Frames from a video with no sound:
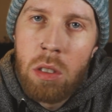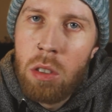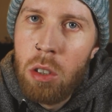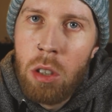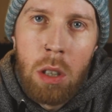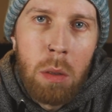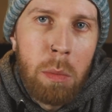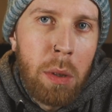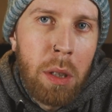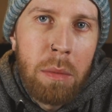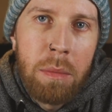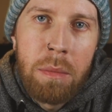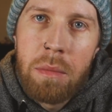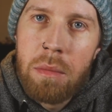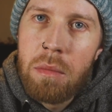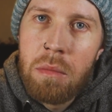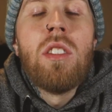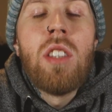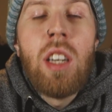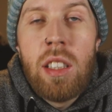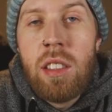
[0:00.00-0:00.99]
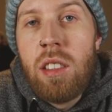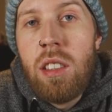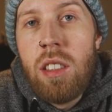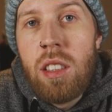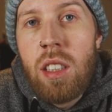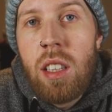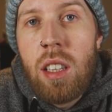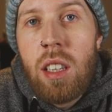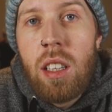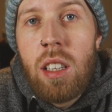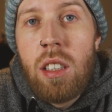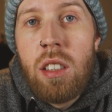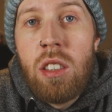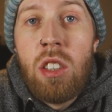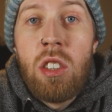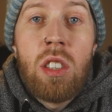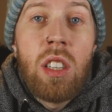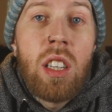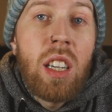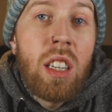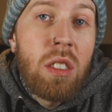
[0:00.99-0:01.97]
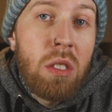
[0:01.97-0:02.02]
tour bum. Chances are you're
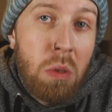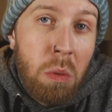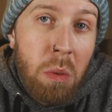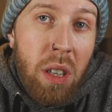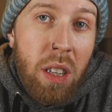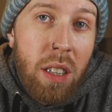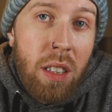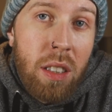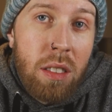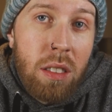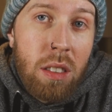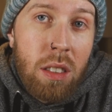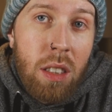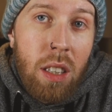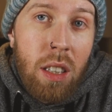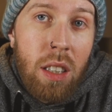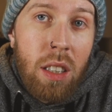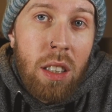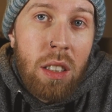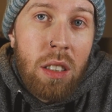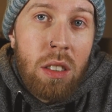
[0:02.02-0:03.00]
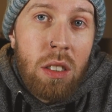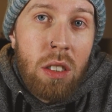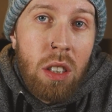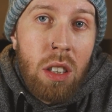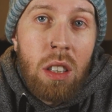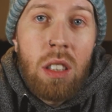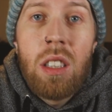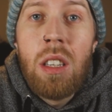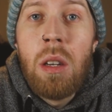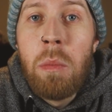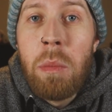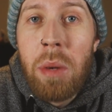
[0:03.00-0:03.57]
going to get sweaty on stage, your